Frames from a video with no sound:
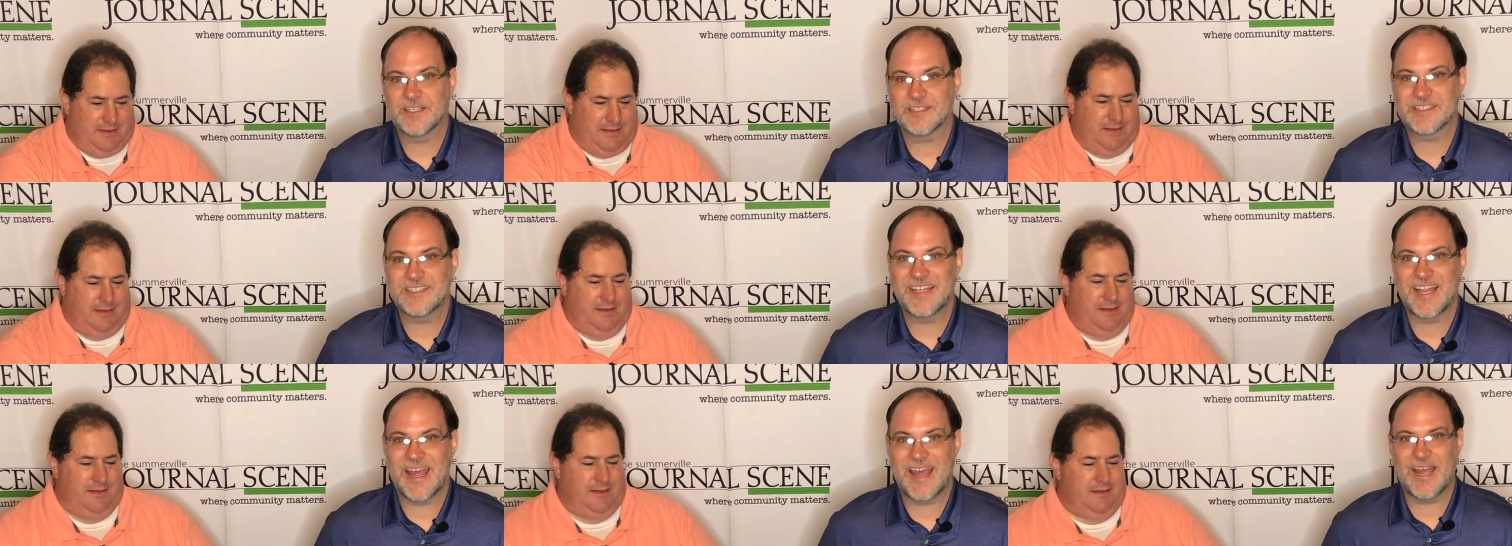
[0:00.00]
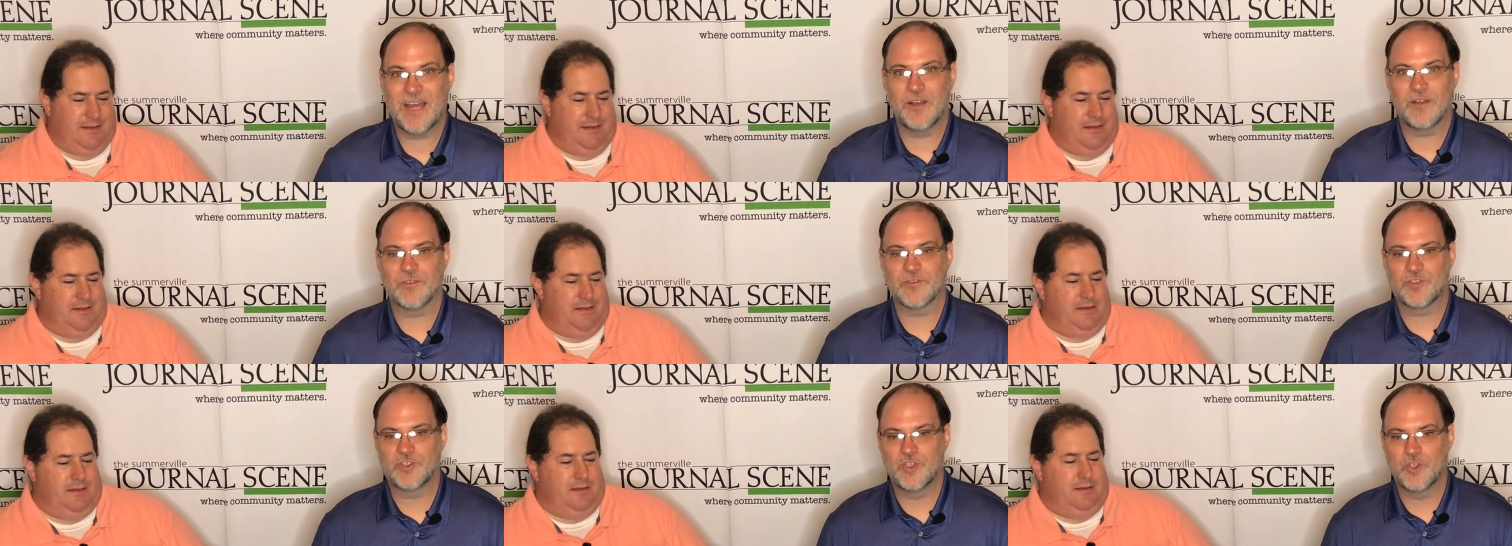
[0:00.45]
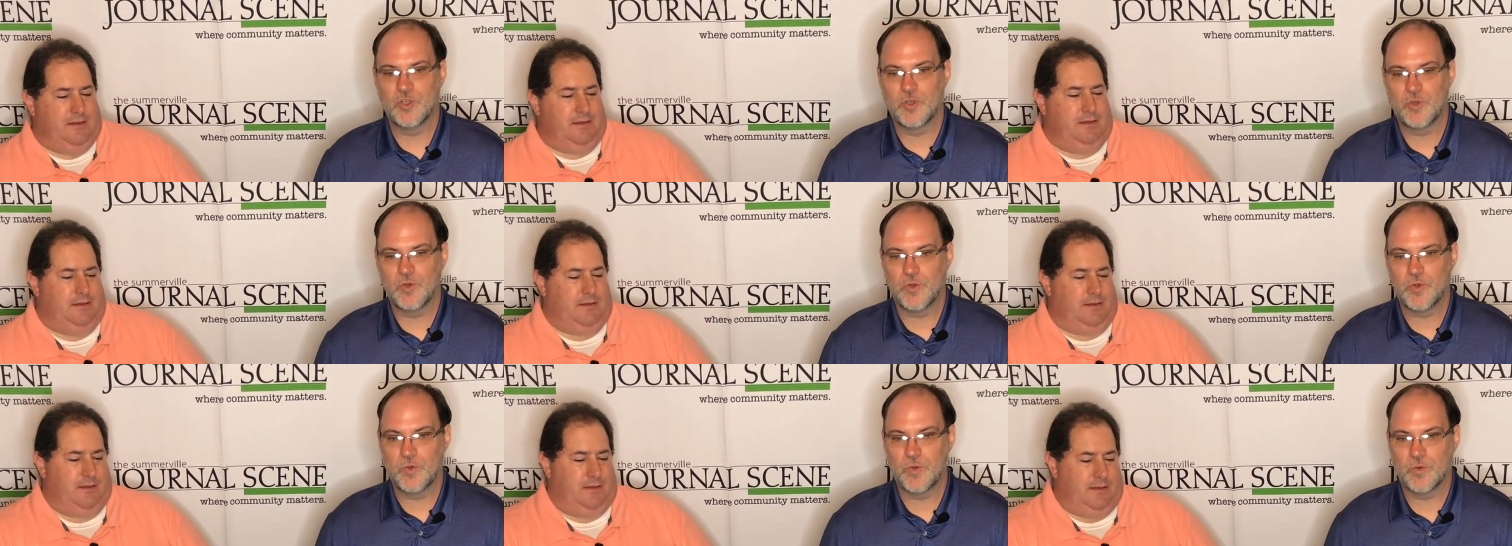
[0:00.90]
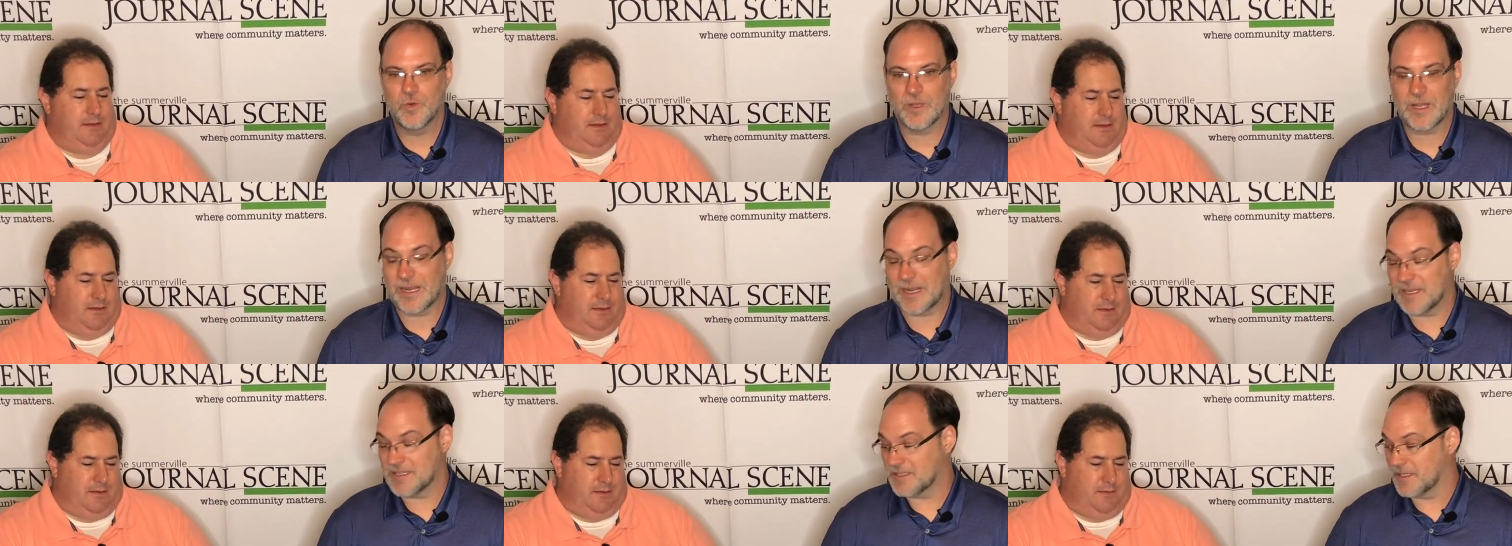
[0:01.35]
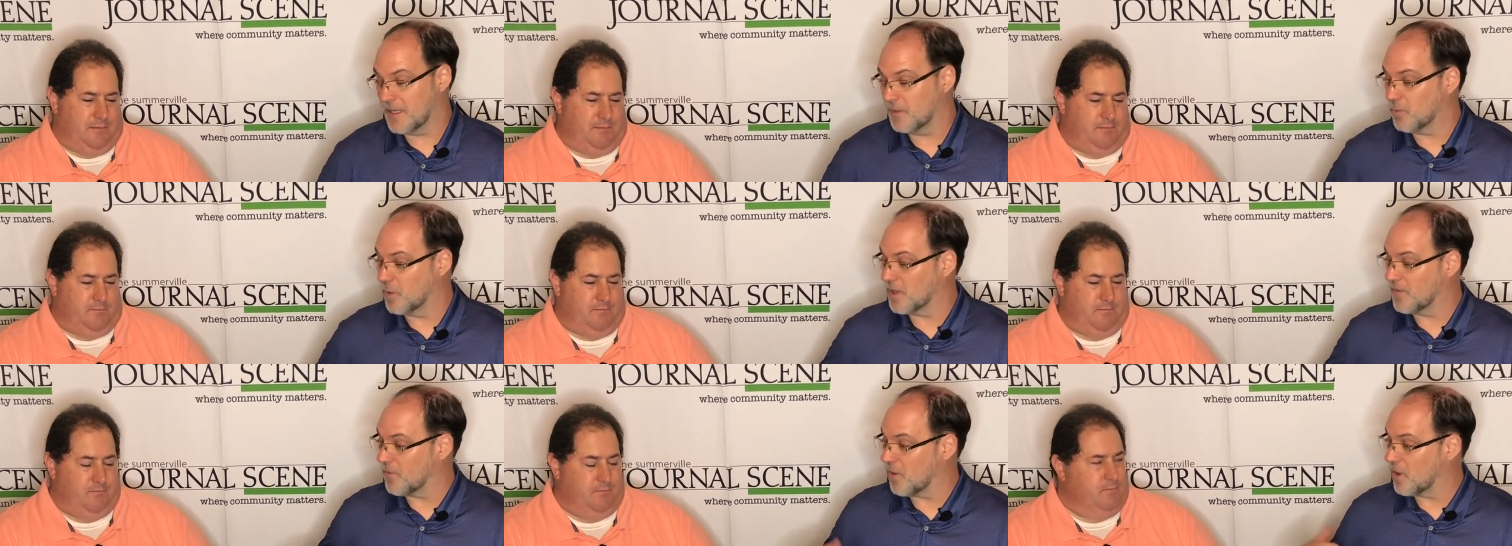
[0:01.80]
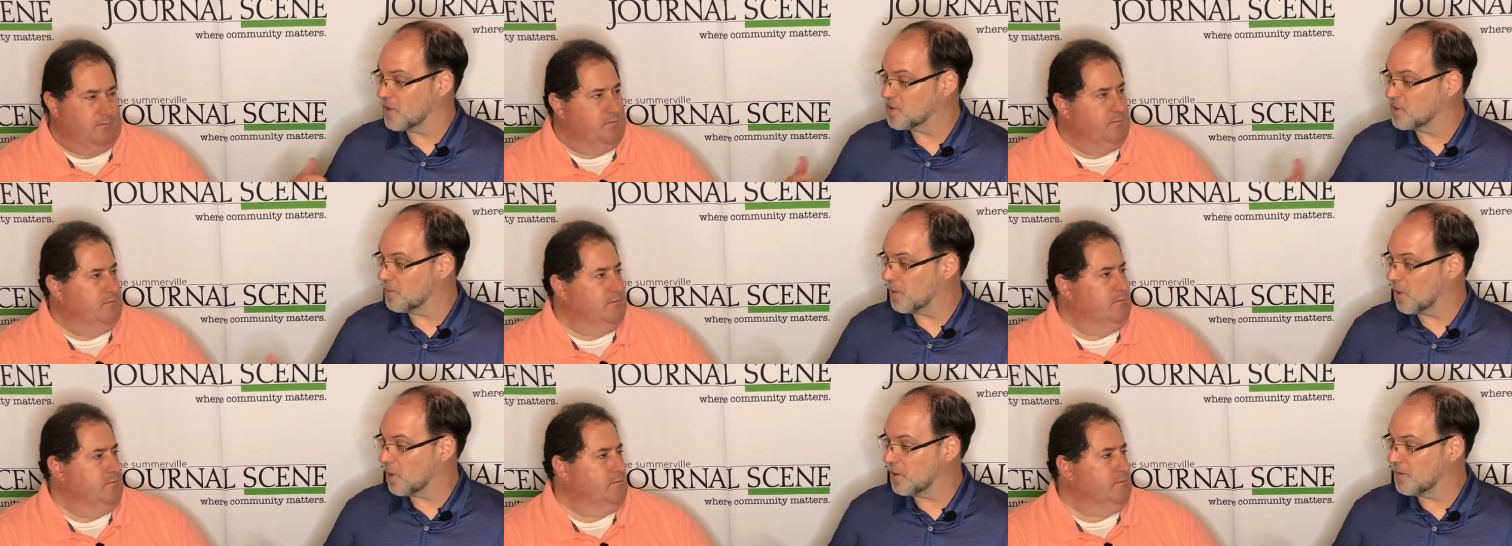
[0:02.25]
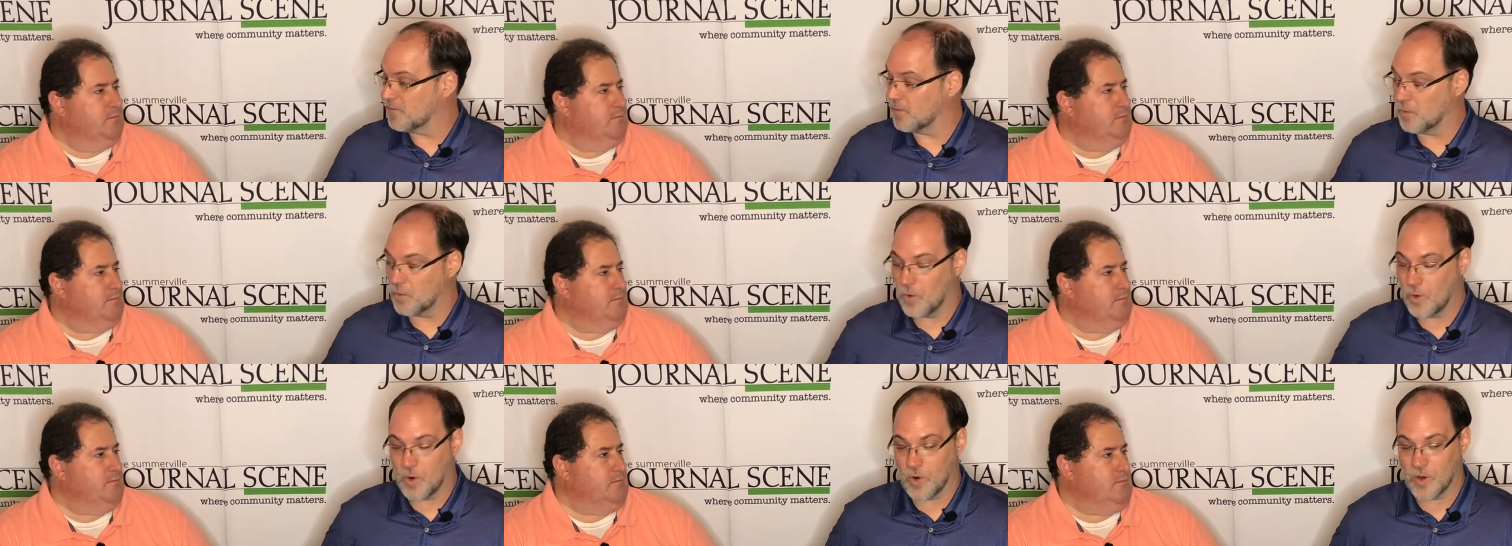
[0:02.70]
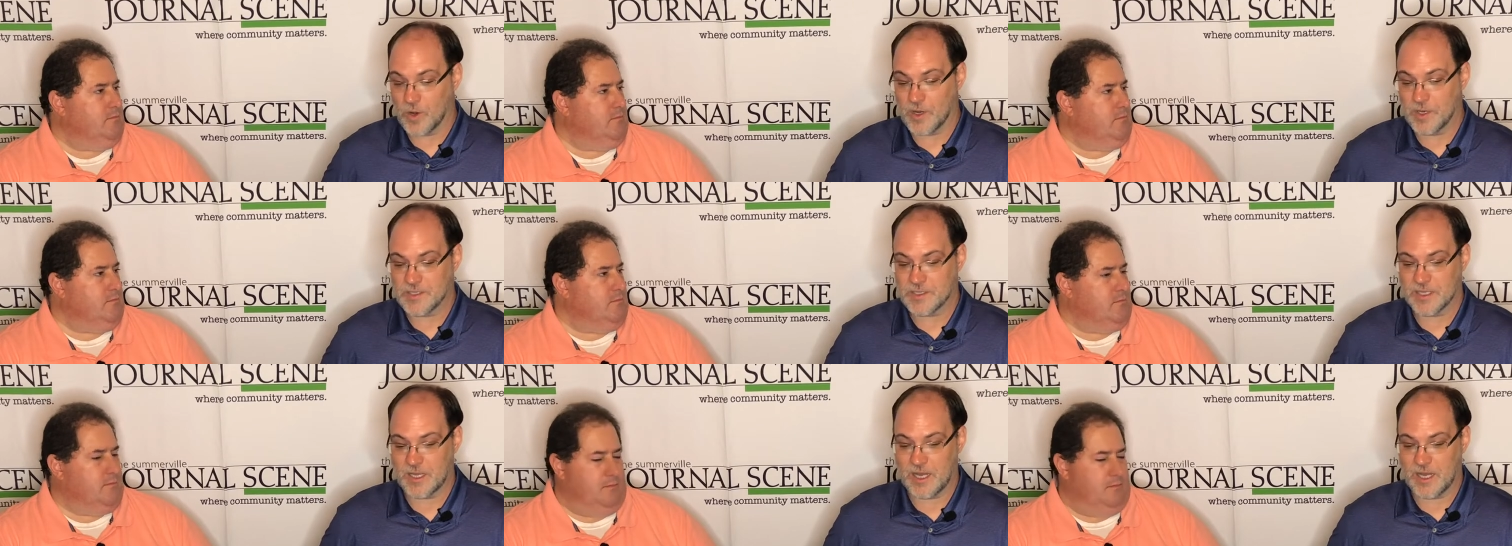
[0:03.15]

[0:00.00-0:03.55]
Speaker 1: us now to, like I said, one of our superlative awards.